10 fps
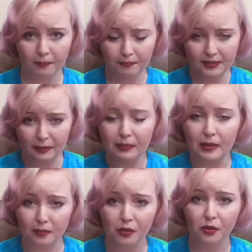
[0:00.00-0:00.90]
some
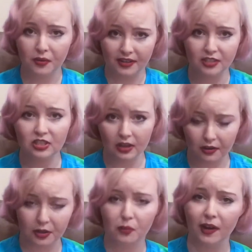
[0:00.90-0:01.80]
people who can
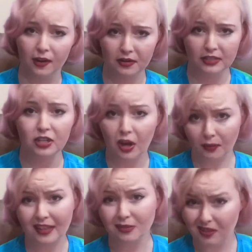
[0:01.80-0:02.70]
shuttle you where you need to go,
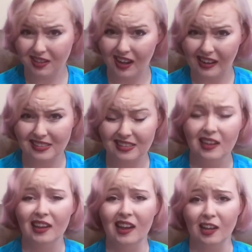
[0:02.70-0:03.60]
that's really nice.
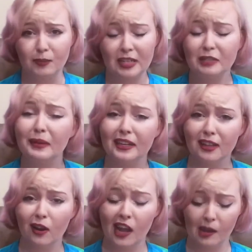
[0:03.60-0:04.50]
Especially because
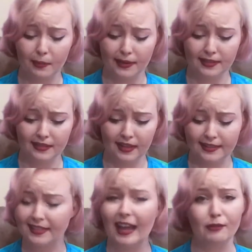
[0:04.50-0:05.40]
our campus, it
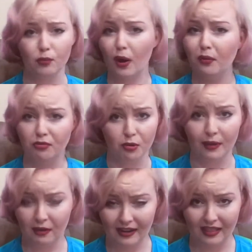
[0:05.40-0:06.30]
didn't have a road through
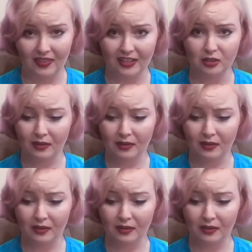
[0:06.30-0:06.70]
it or anything. So